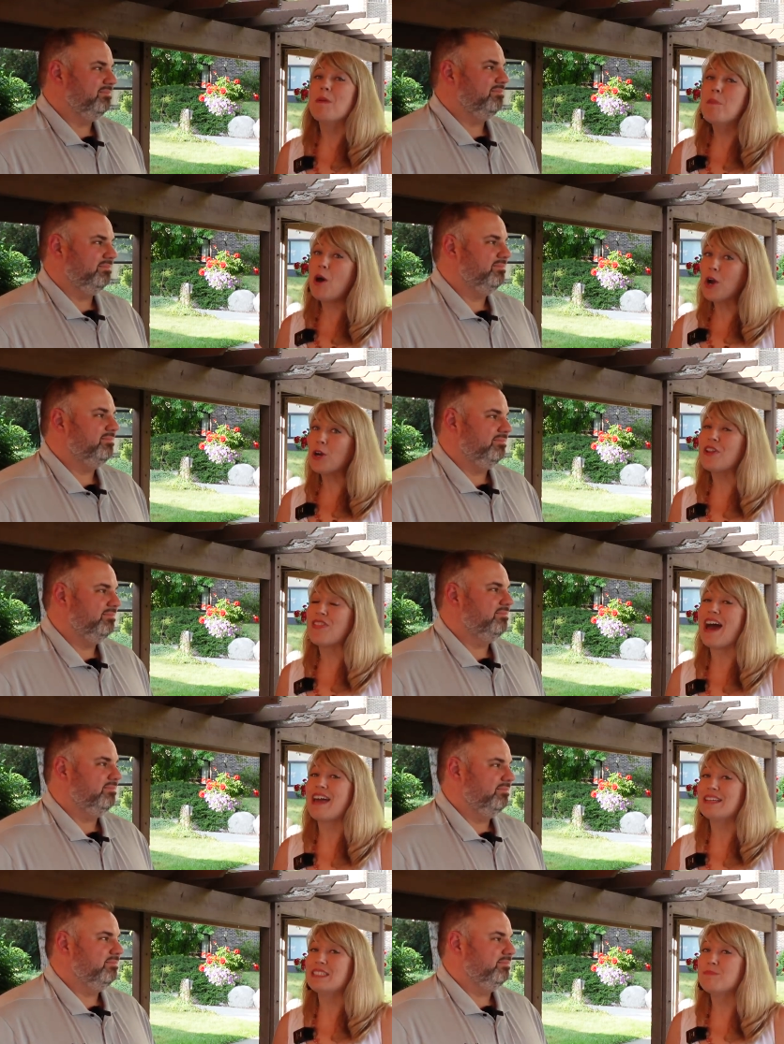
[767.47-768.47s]
Speaker 1: And part of
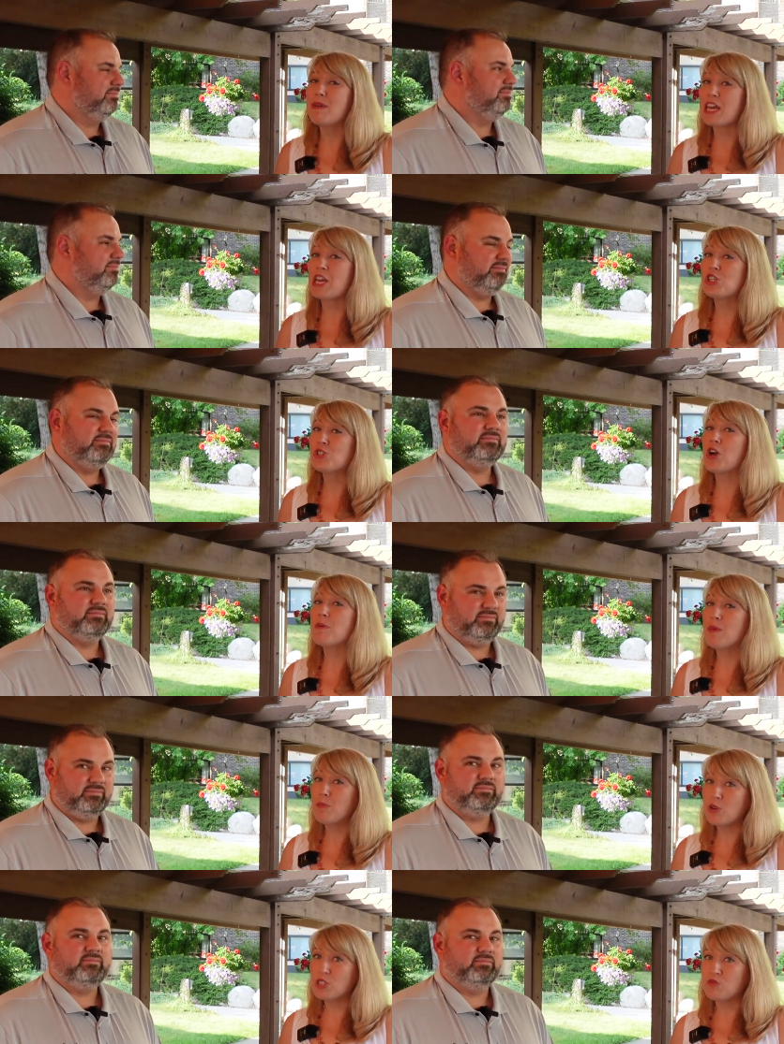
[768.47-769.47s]
that is making sure our
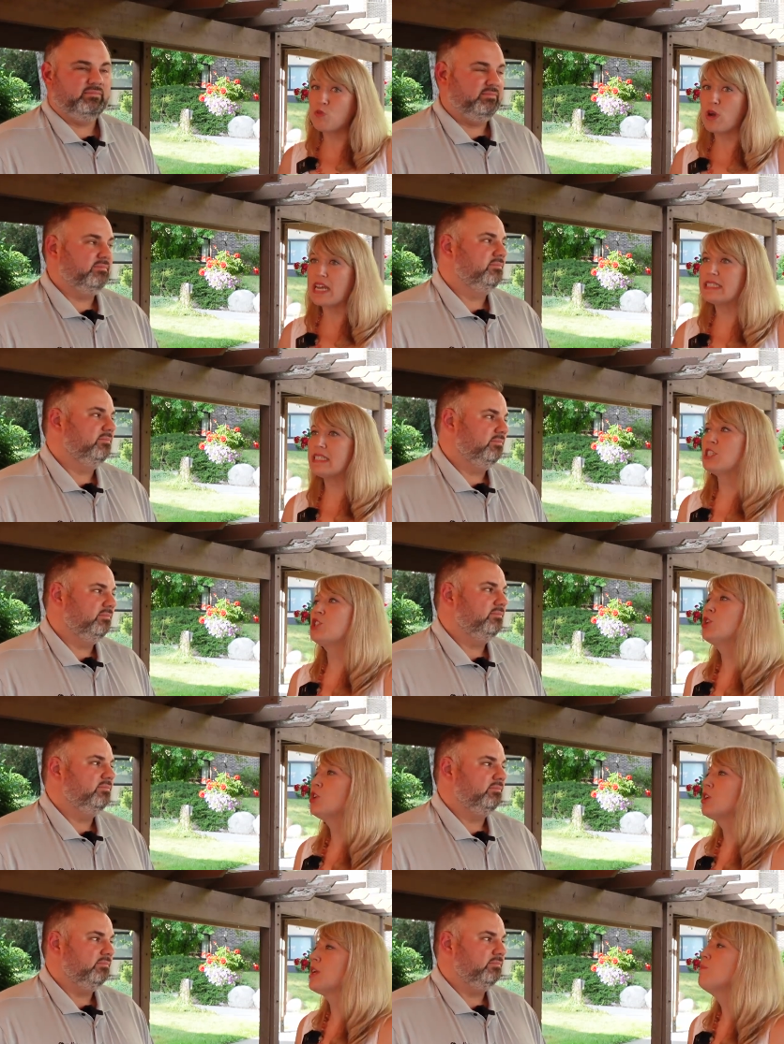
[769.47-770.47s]
members' voice is
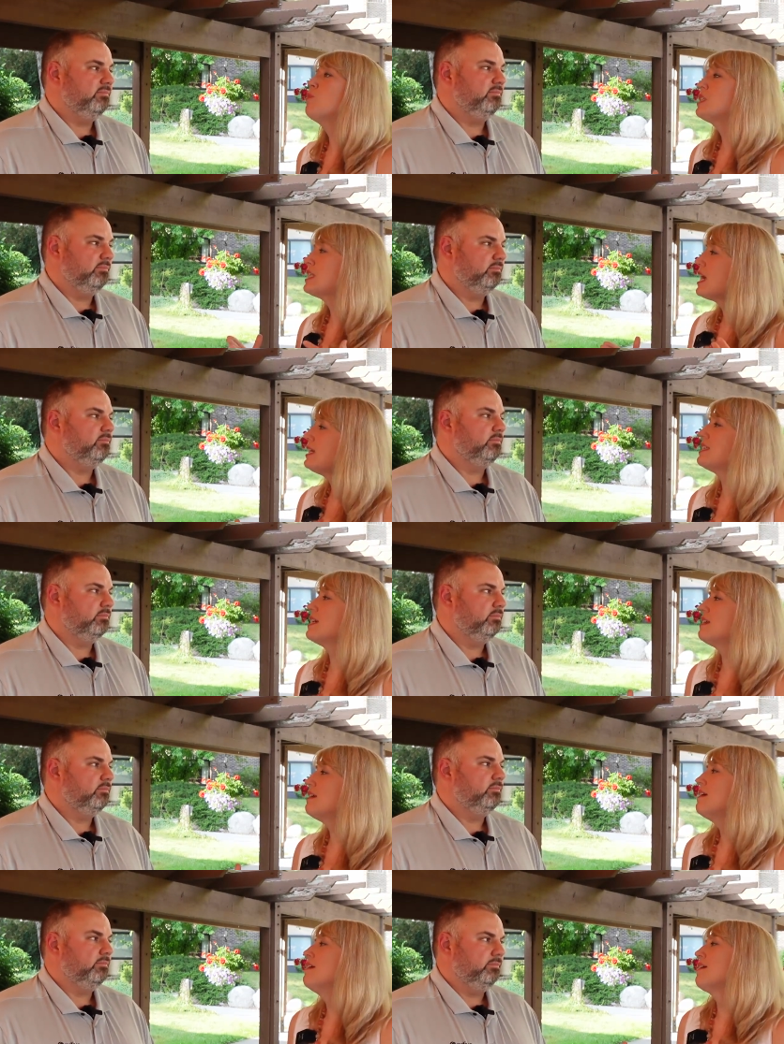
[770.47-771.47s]
heard and
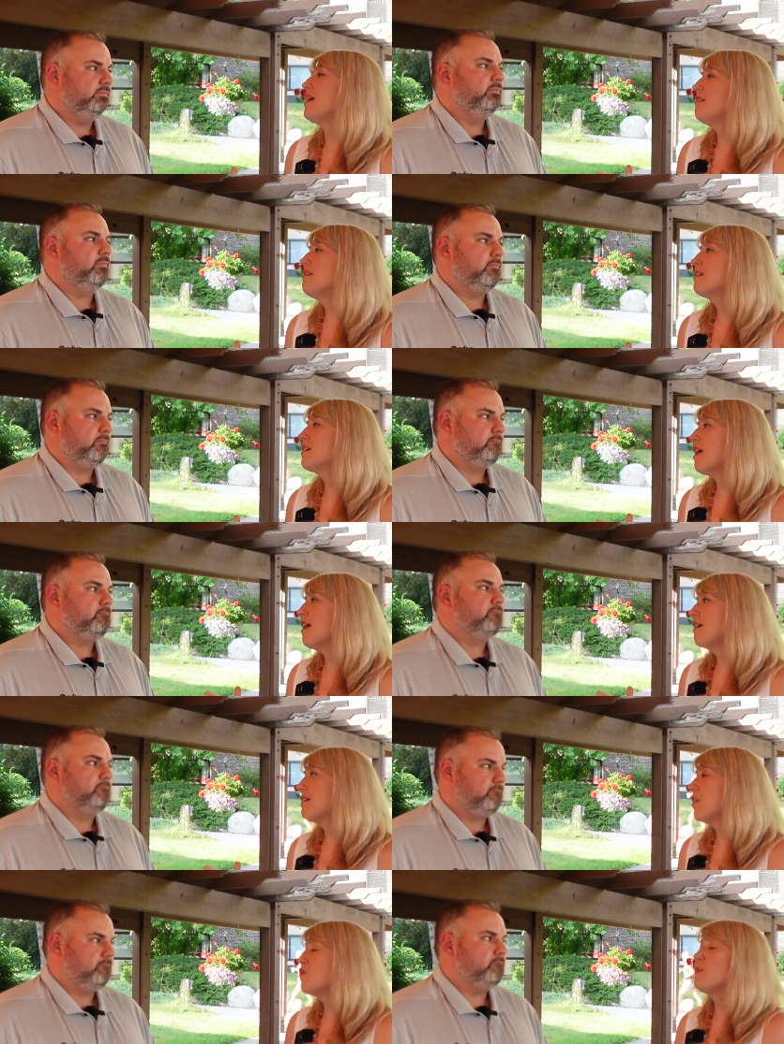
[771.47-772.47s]
protected in the
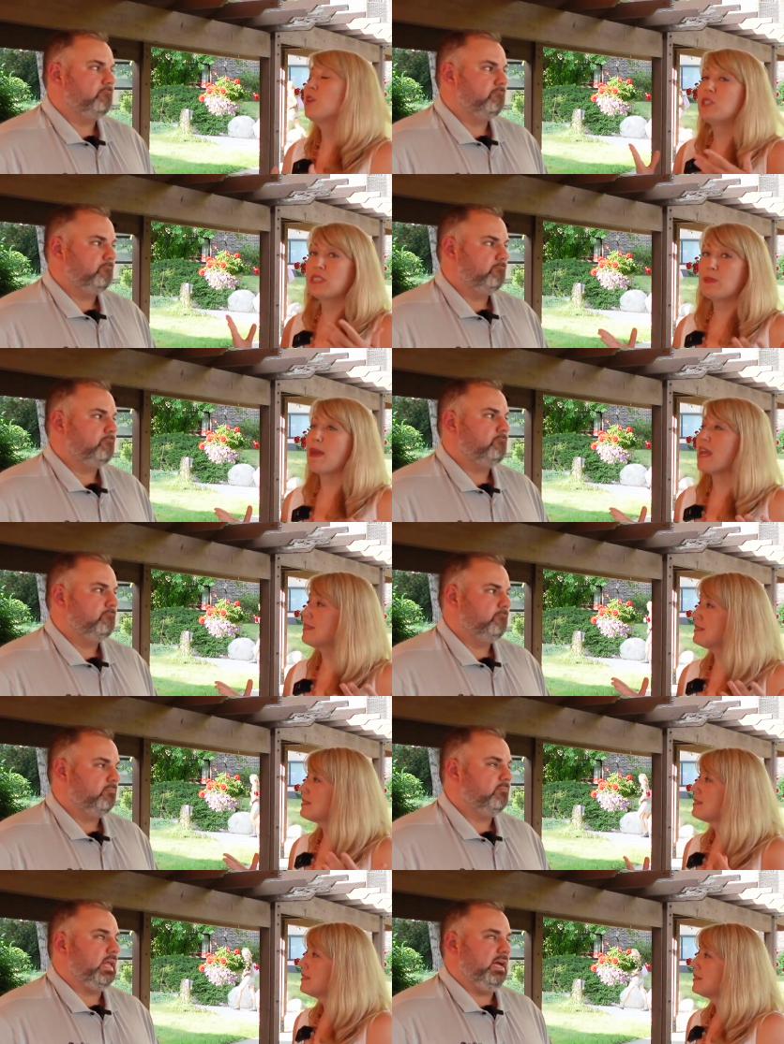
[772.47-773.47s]
uh, governmental
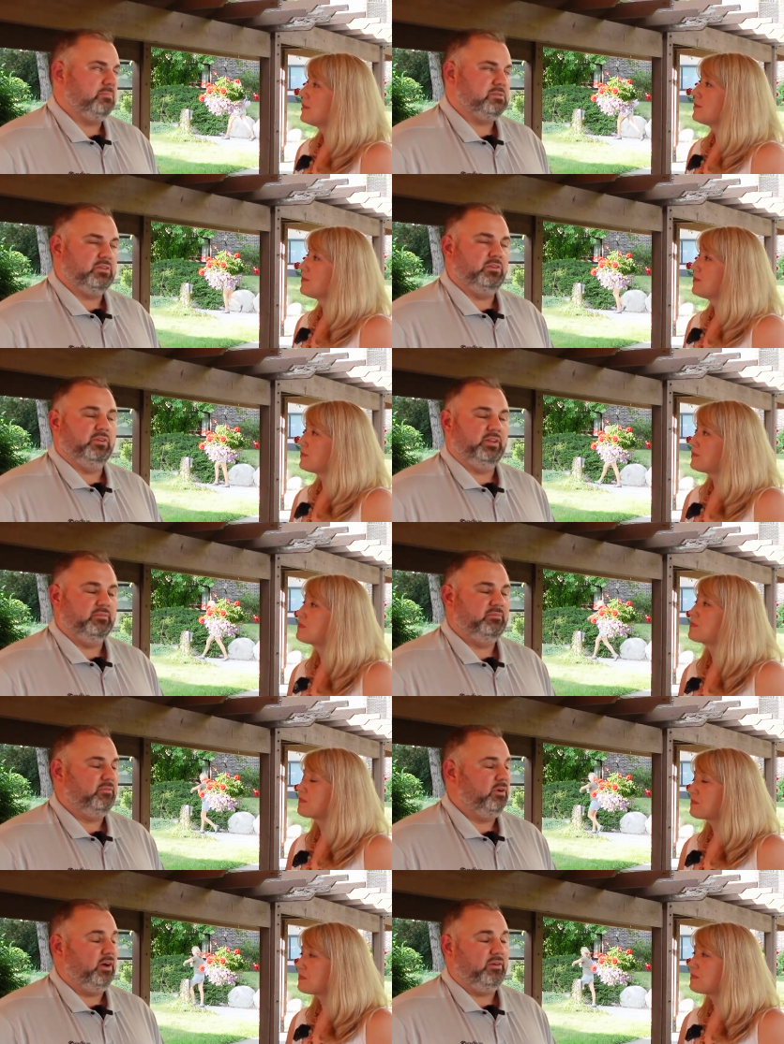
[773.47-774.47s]
space.
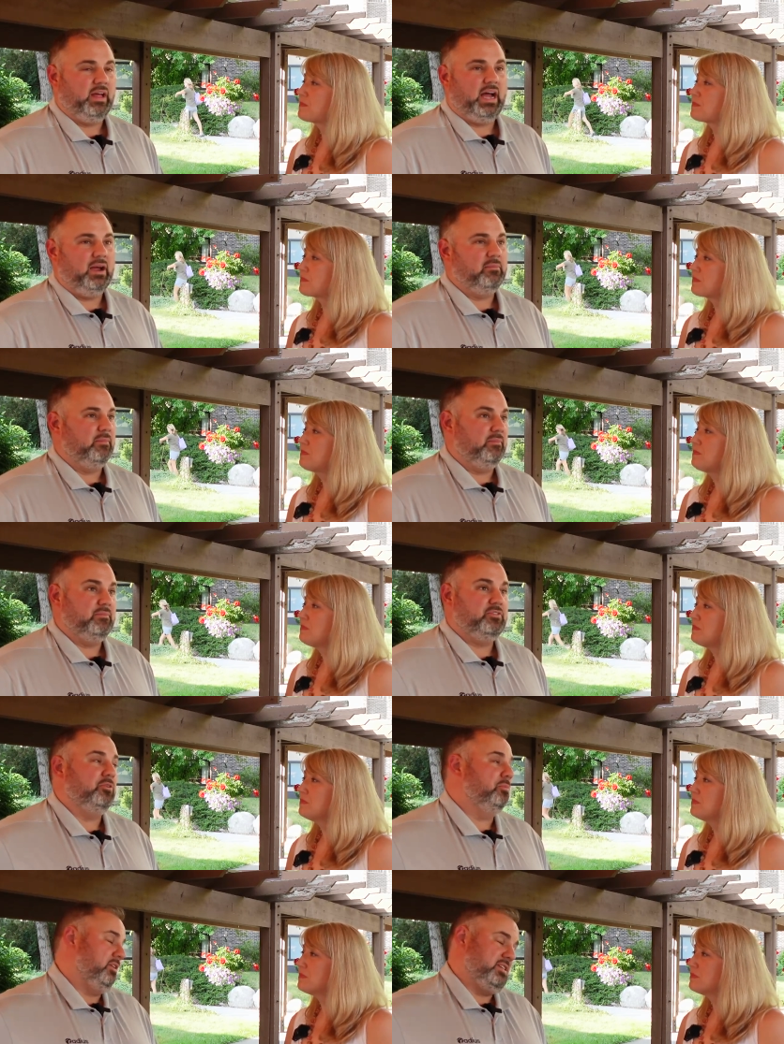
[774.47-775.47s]
Speaker 2: Absolutely. Well, I'm
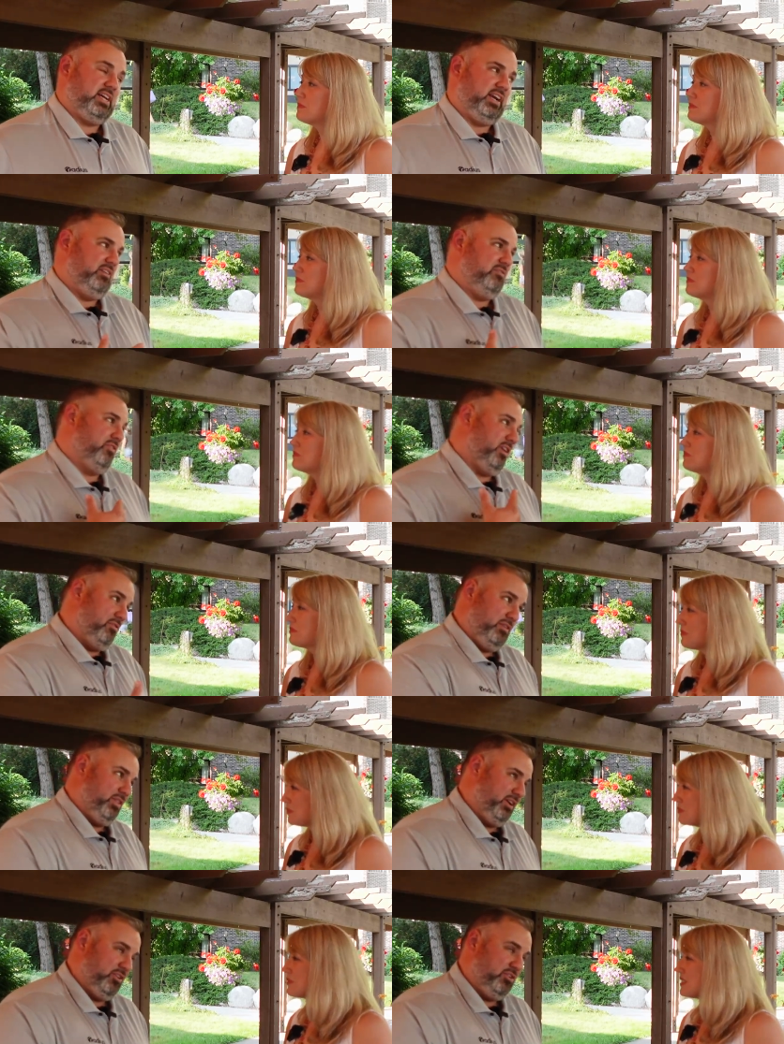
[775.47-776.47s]
super excited for
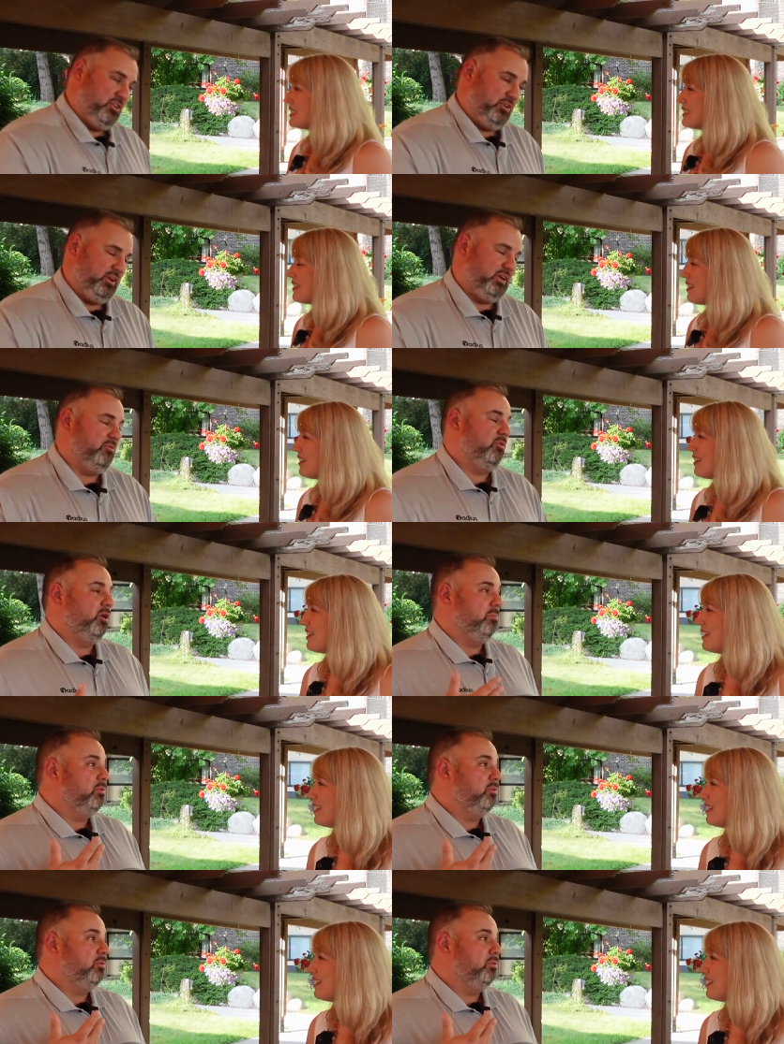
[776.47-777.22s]
everything you're doing. We're